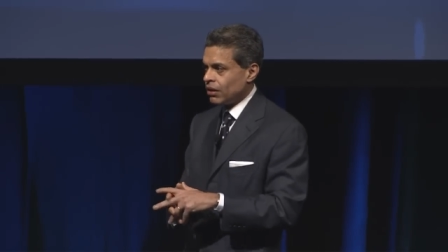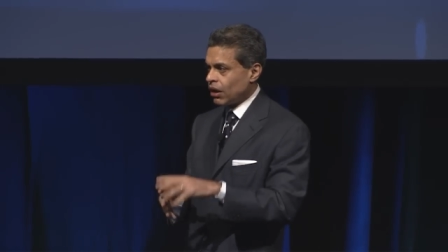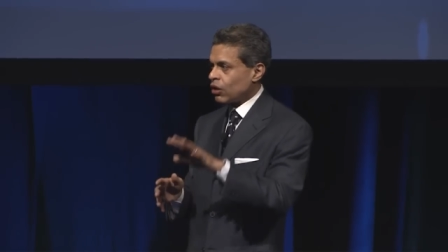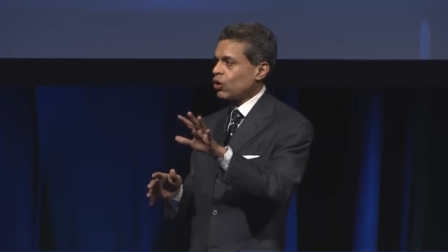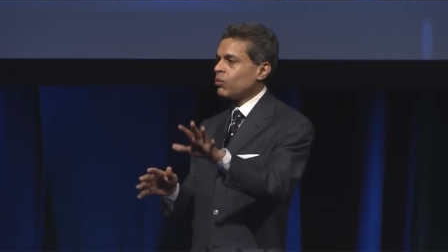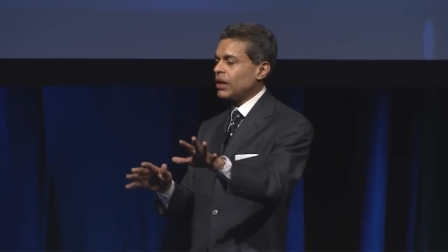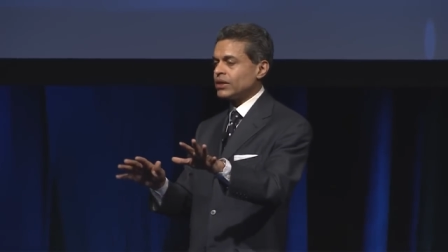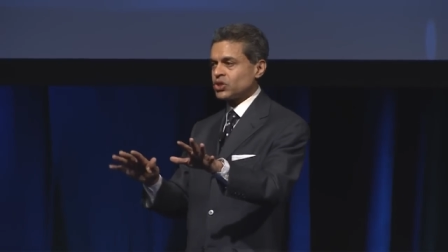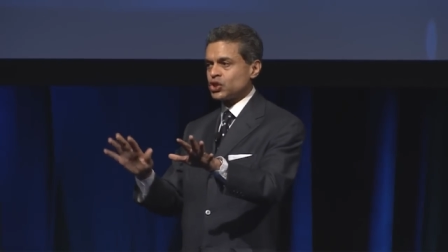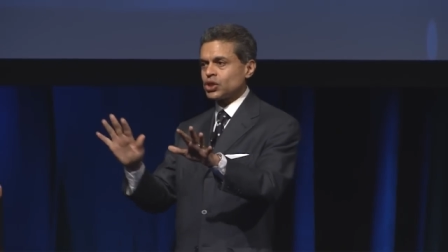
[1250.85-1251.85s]
are
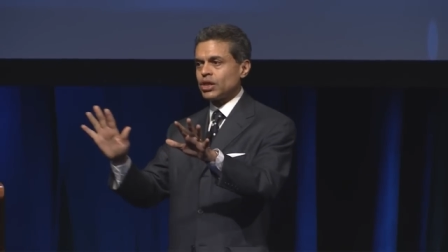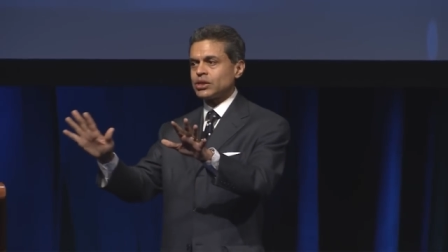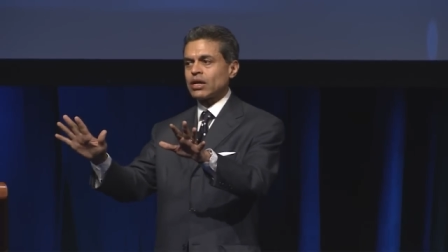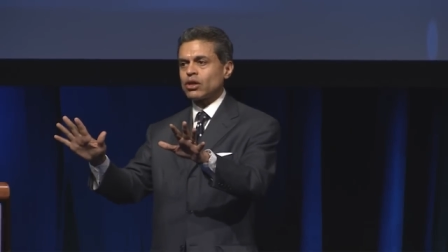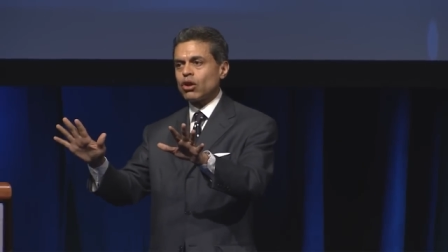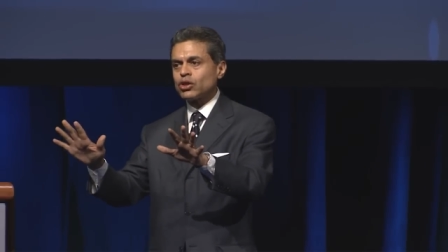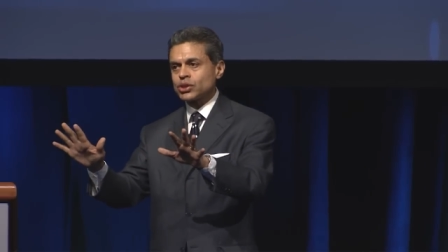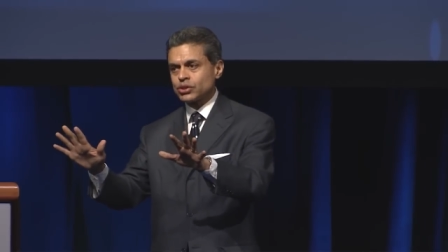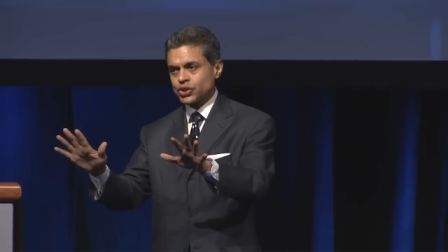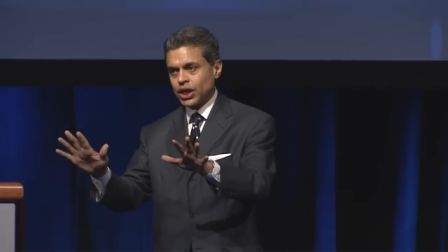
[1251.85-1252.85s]
globalization and
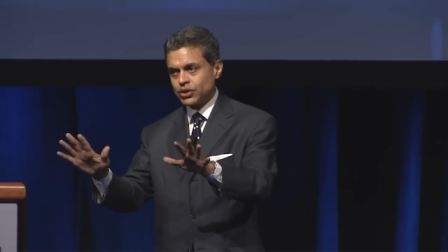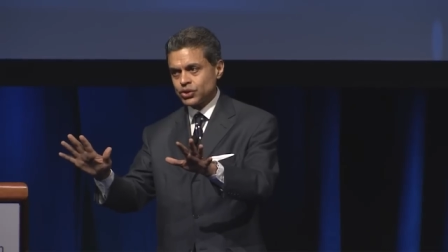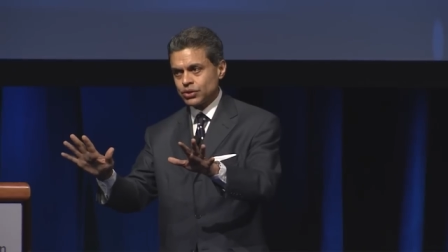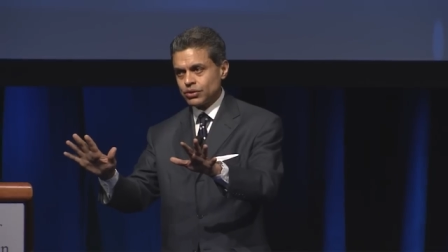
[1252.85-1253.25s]
technological change.